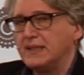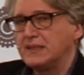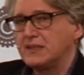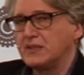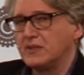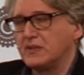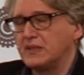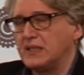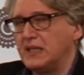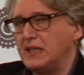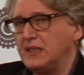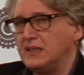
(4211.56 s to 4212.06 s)

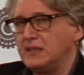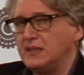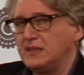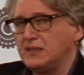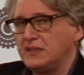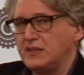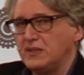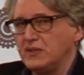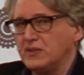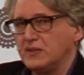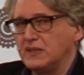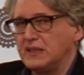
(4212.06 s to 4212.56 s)
So the
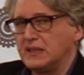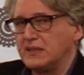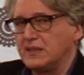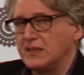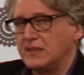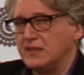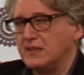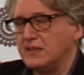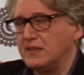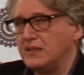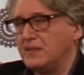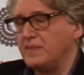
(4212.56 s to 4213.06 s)
attitude, the
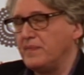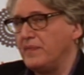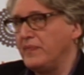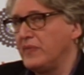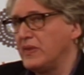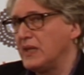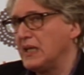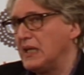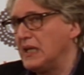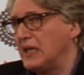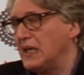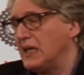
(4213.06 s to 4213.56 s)
crime,
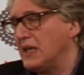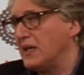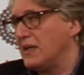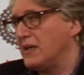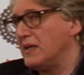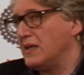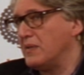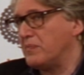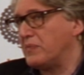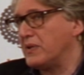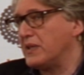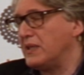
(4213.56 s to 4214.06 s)

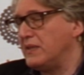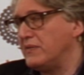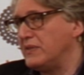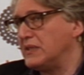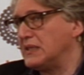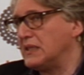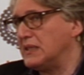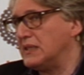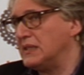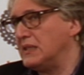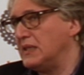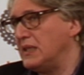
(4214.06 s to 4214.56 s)

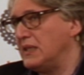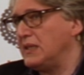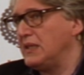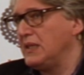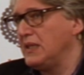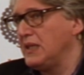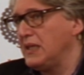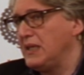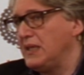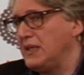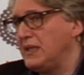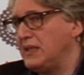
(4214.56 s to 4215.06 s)
private eye
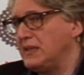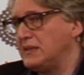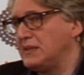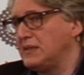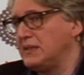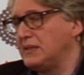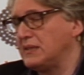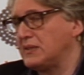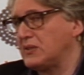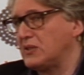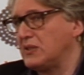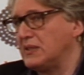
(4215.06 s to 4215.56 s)
is
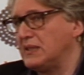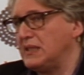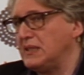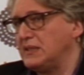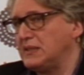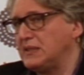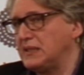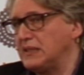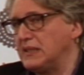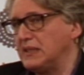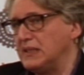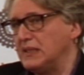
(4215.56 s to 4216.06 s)

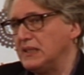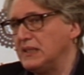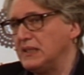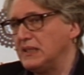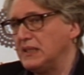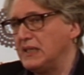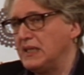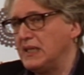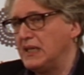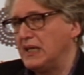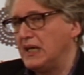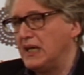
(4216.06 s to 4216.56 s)
distrust,
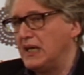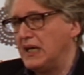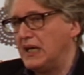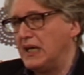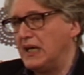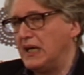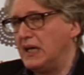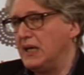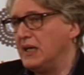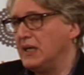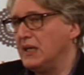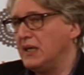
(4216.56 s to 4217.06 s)

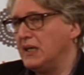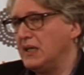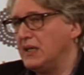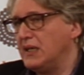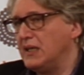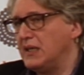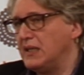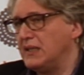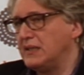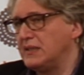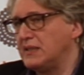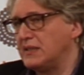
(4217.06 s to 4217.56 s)

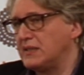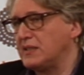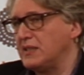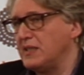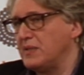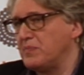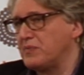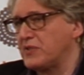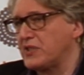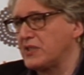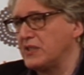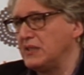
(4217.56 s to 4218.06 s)

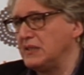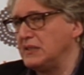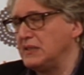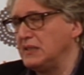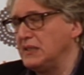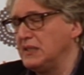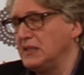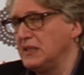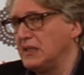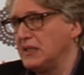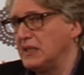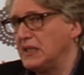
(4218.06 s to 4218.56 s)
deception,
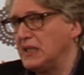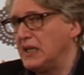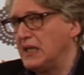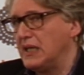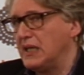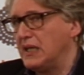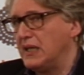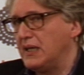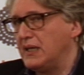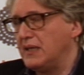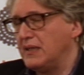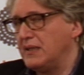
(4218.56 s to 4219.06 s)

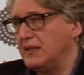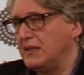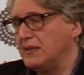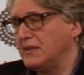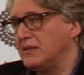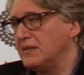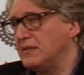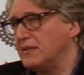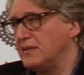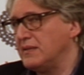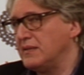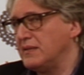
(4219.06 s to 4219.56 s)

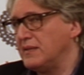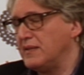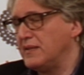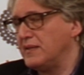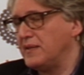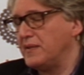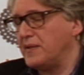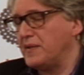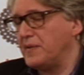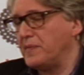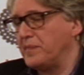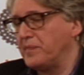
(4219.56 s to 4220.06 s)

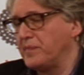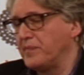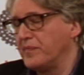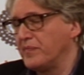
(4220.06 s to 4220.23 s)
and